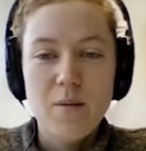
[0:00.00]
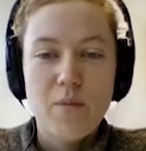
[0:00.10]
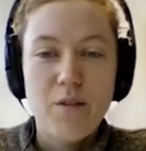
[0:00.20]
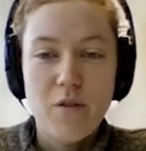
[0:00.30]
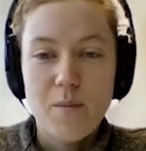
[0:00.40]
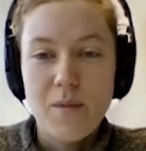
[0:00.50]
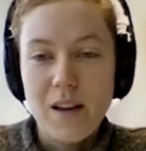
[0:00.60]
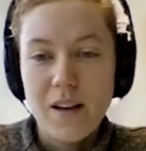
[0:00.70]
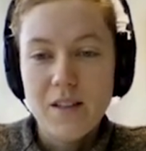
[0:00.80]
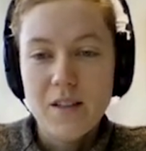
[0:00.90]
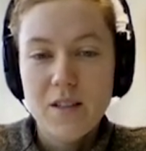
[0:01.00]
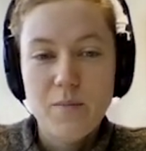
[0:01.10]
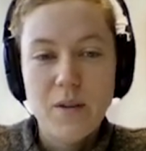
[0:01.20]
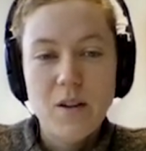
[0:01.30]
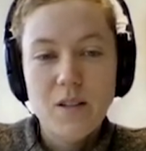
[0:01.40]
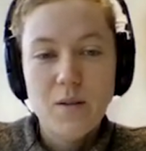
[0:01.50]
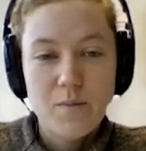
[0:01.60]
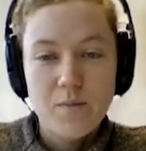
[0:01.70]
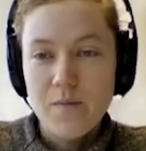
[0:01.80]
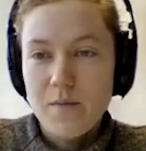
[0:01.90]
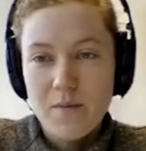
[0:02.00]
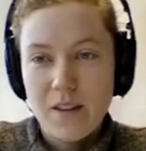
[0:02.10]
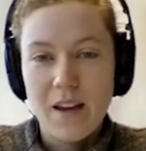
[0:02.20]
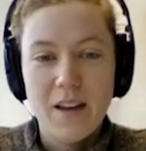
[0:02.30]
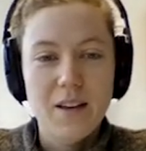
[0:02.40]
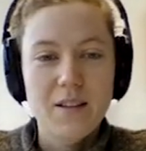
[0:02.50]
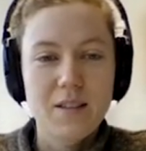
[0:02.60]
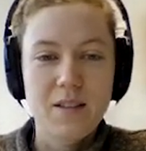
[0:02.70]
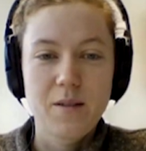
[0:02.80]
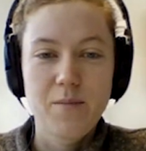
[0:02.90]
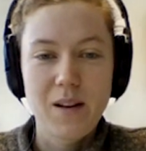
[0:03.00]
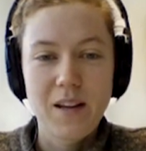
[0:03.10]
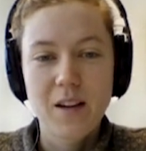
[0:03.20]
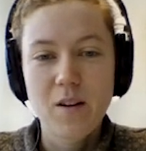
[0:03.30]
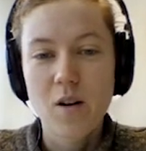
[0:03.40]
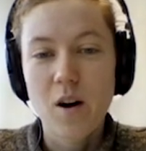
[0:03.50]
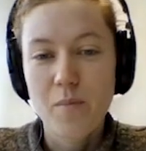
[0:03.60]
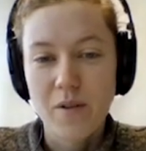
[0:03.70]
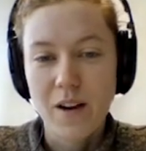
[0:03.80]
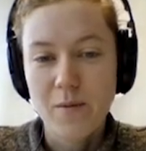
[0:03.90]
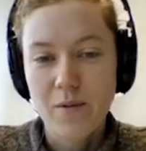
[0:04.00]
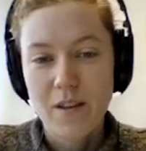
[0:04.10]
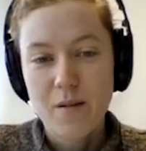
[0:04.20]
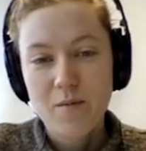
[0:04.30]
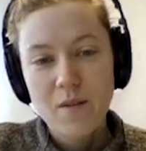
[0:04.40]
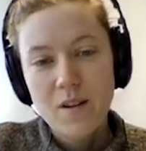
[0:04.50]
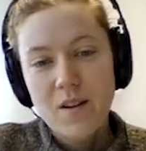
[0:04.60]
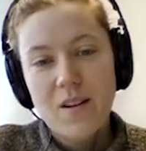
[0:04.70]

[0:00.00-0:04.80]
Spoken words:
by formal actors because they simply cooperate with them